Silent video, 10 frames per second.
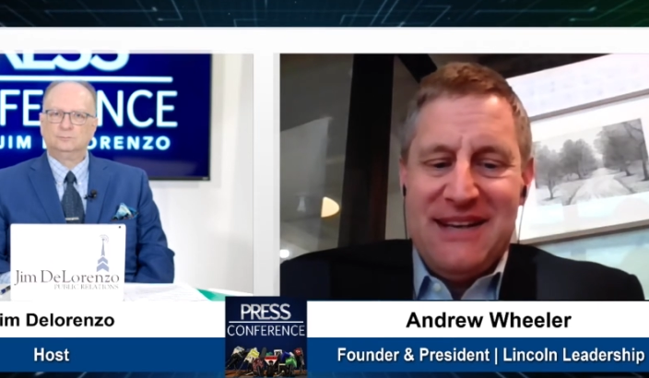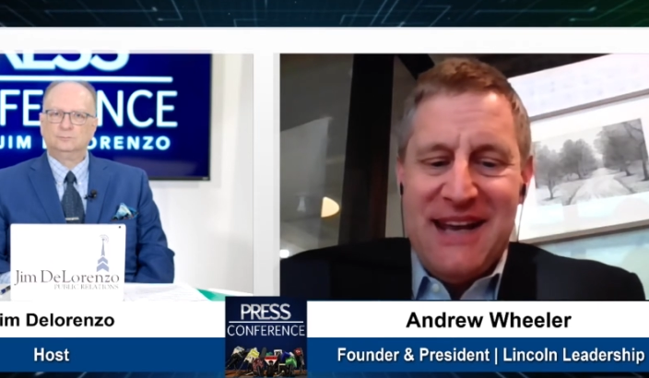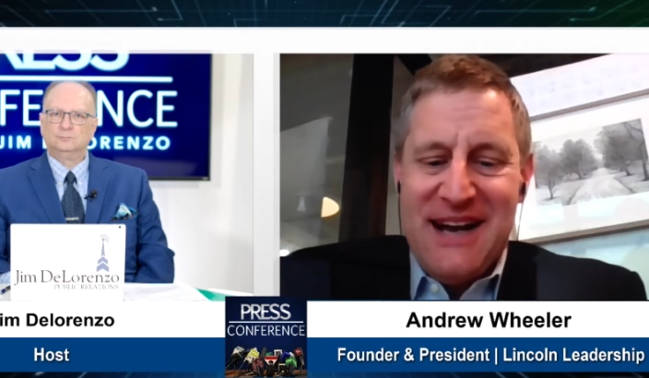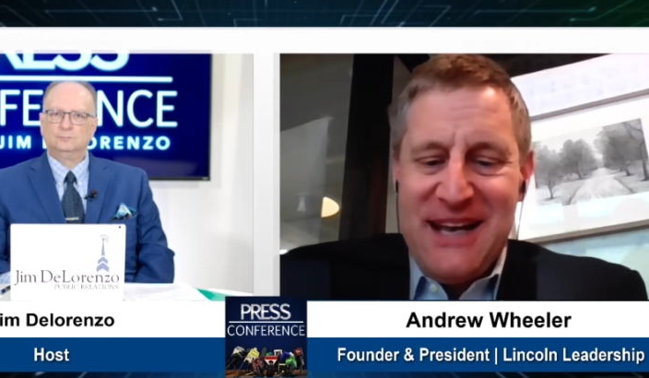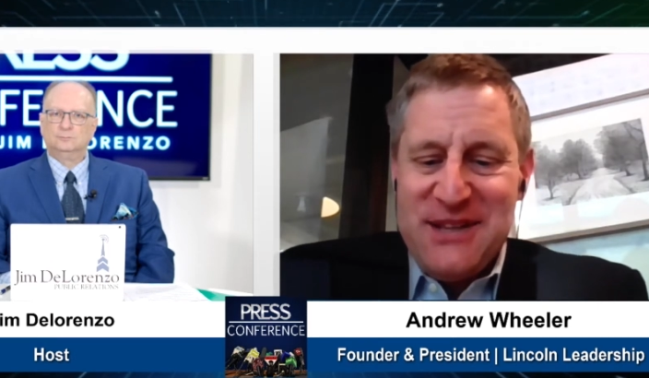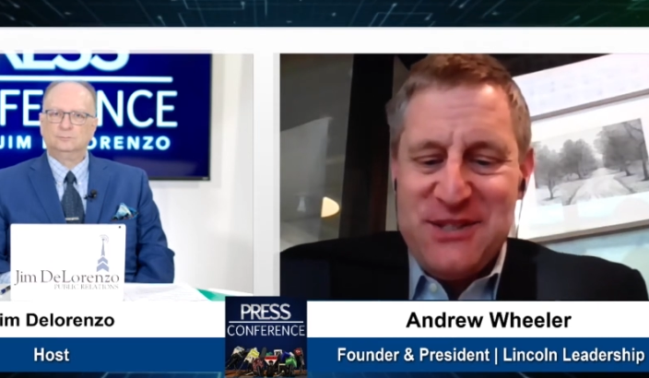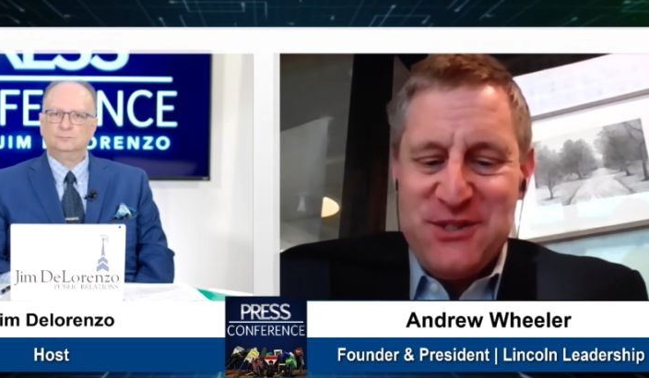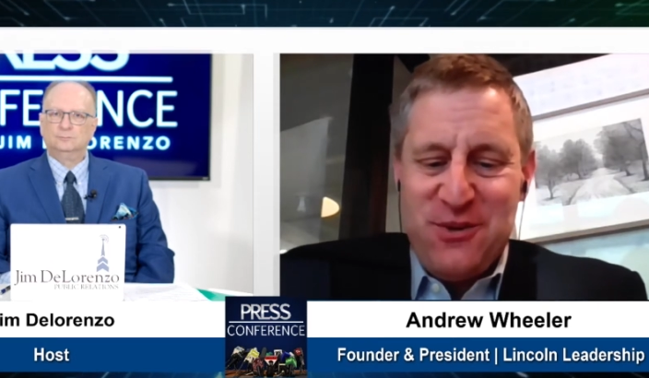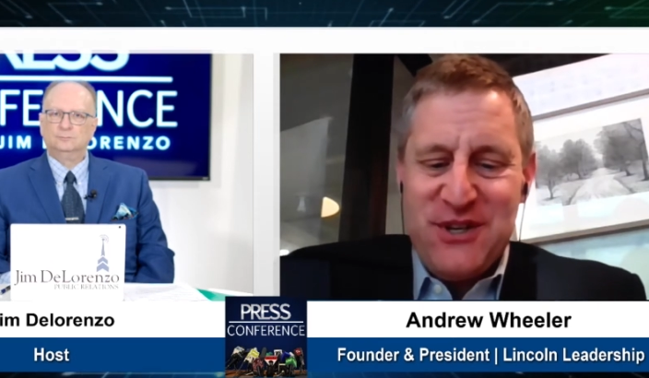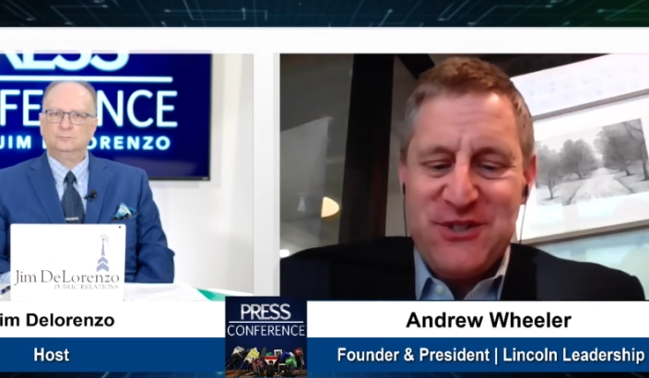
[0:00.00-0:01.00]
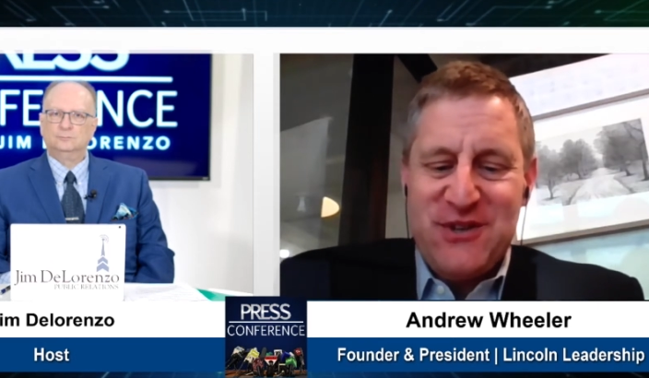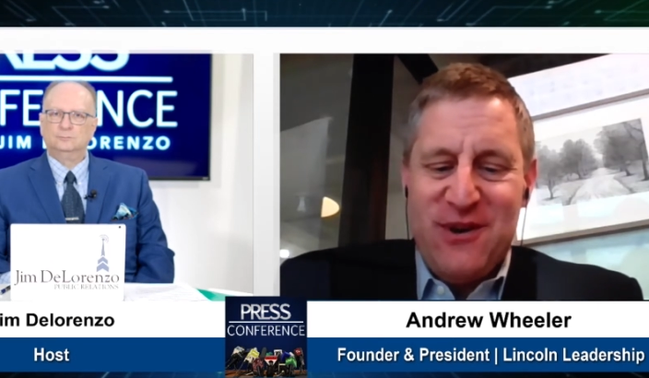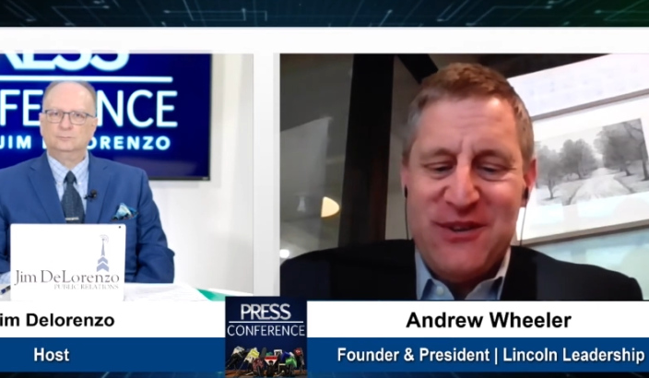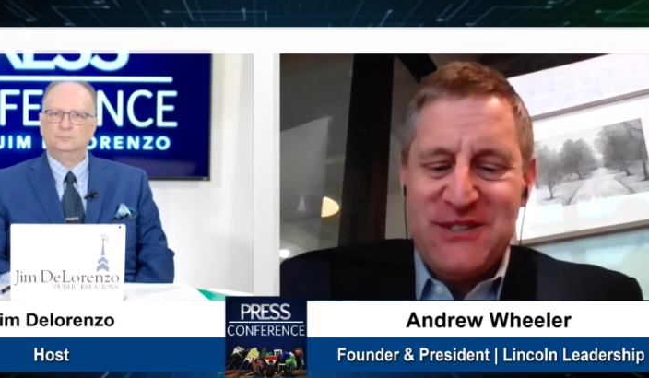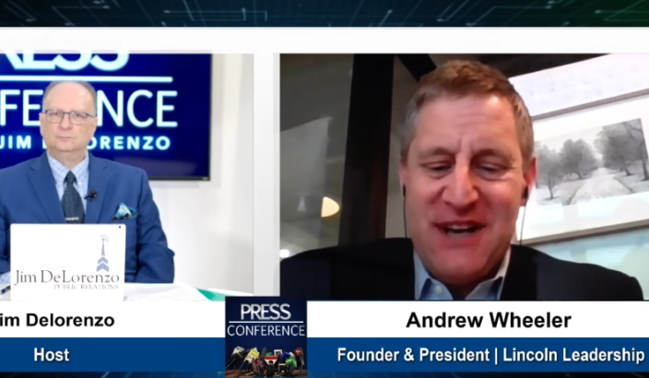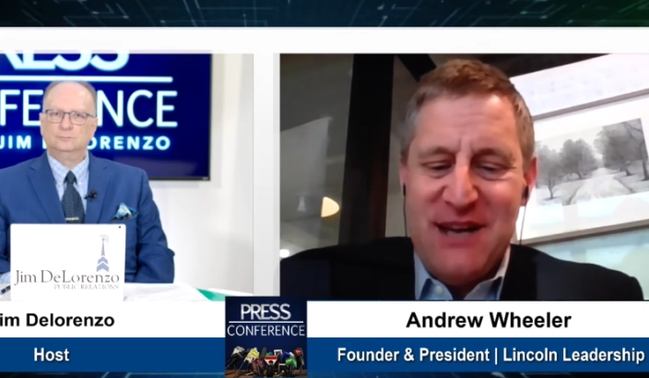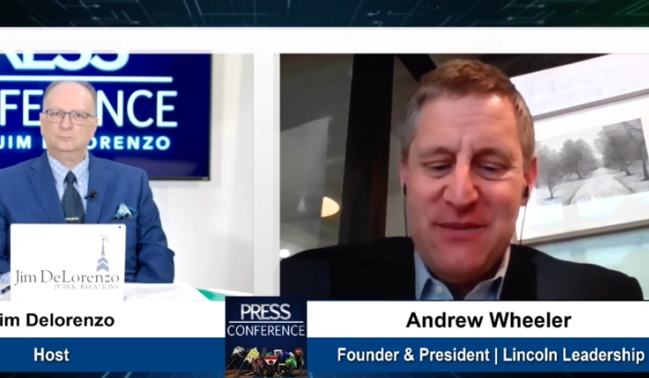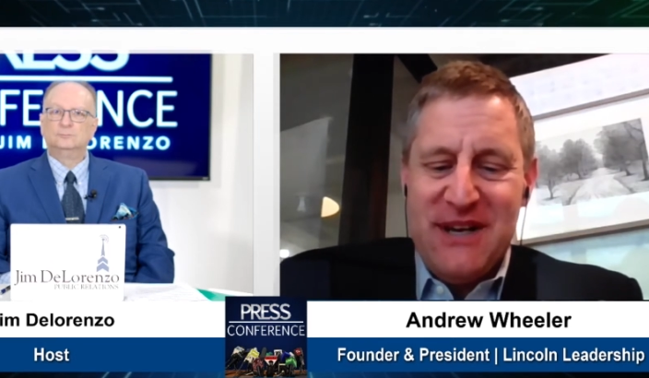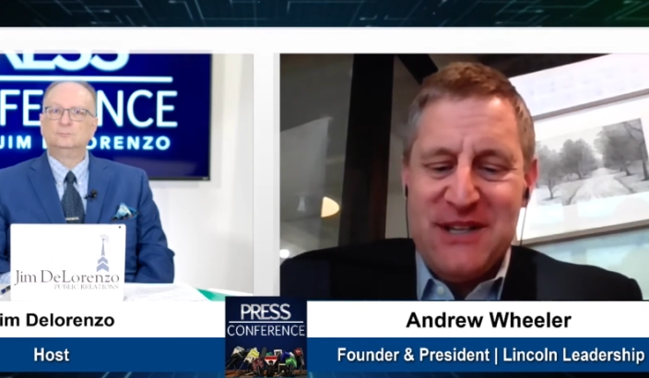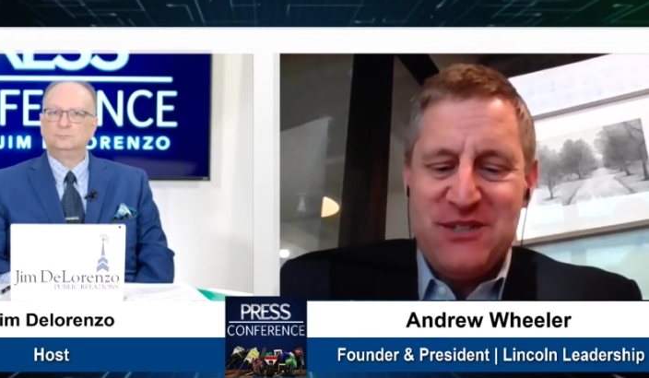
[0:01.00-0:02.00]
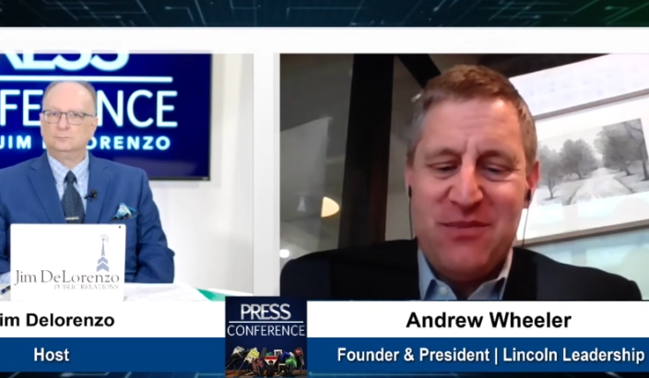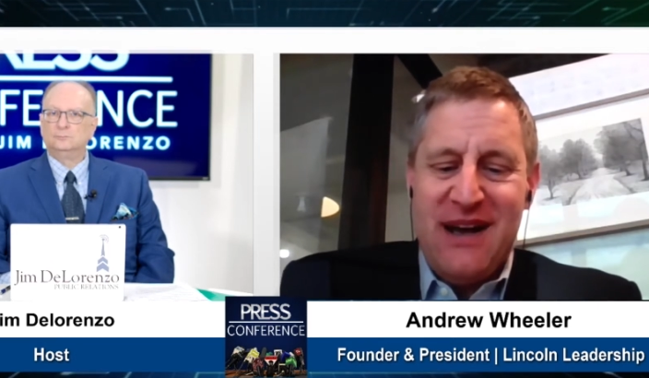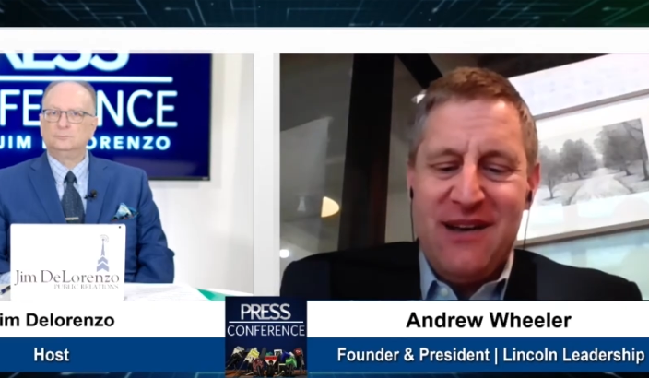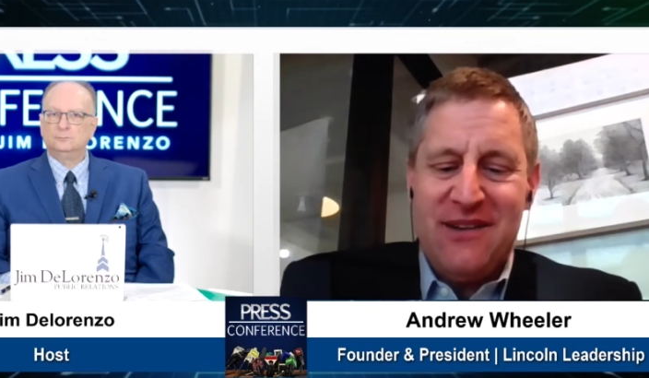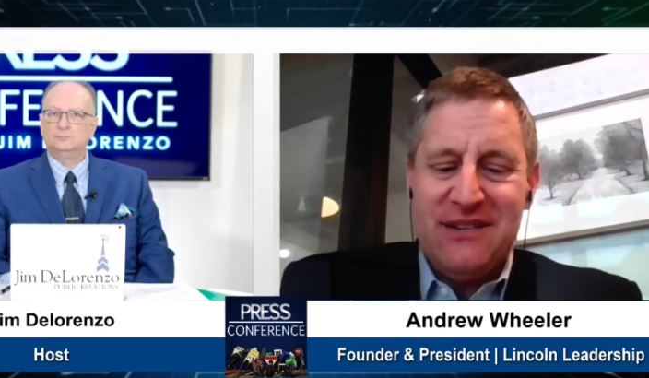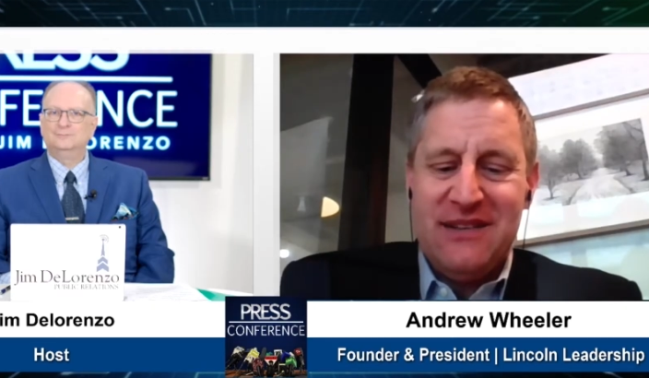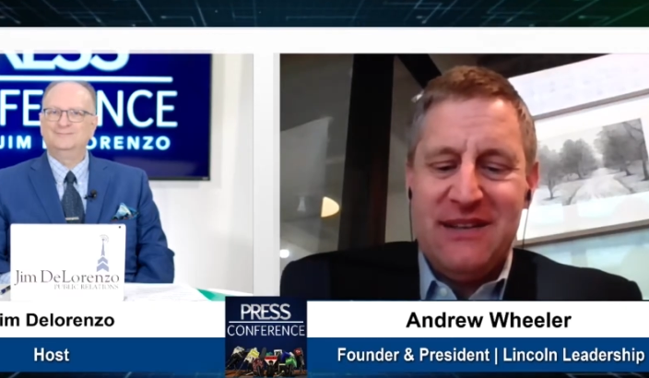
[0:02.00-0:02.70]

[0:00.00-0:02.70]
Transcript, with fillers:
Speaker 1: Yeah, I get this question all the time, and I smile.